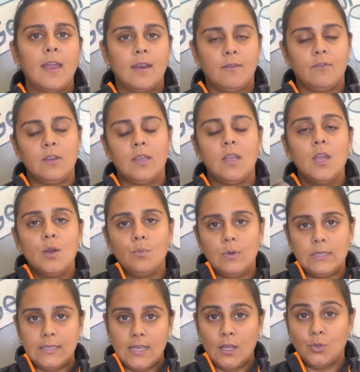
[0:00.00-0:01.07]
and every
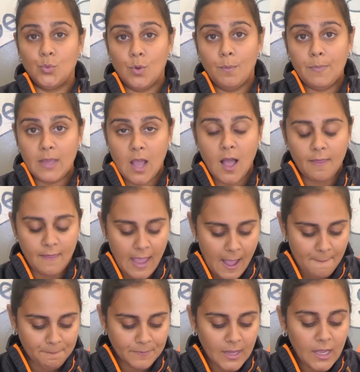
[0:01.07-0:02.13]
reschedule beyond that.